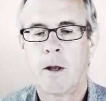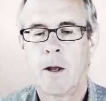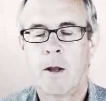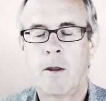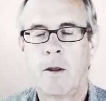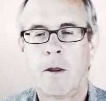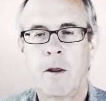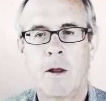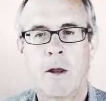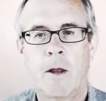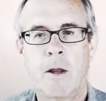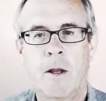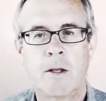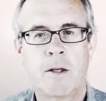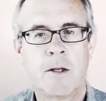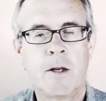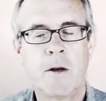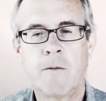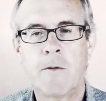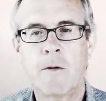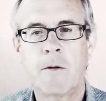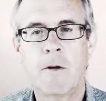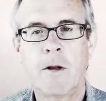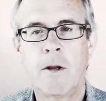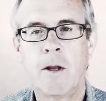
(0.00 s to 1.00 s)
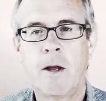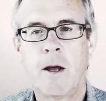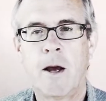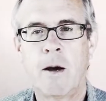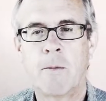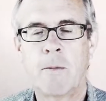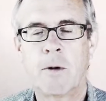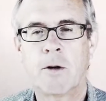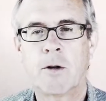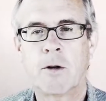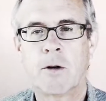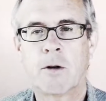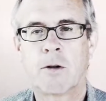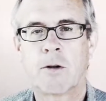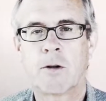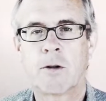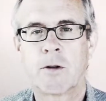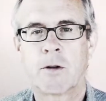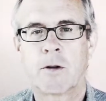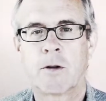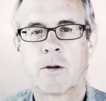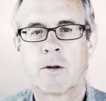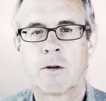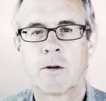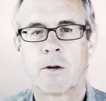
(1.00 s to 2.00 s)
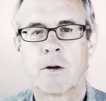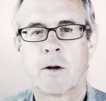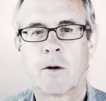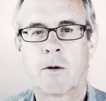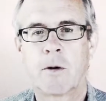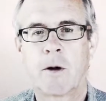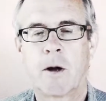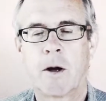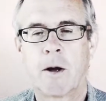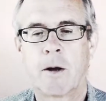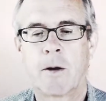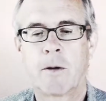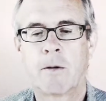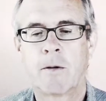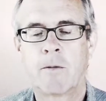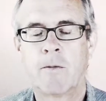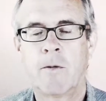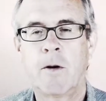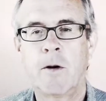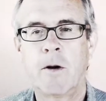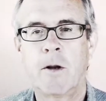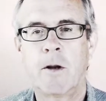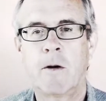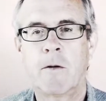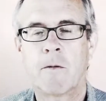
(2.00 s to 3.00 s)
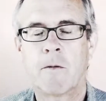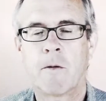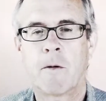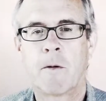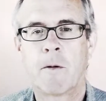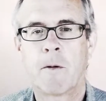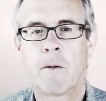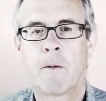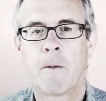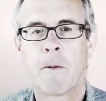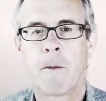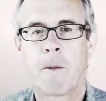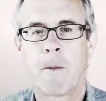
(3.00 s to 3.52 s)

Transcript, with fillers: and it's different than the amateurs, okay, very different.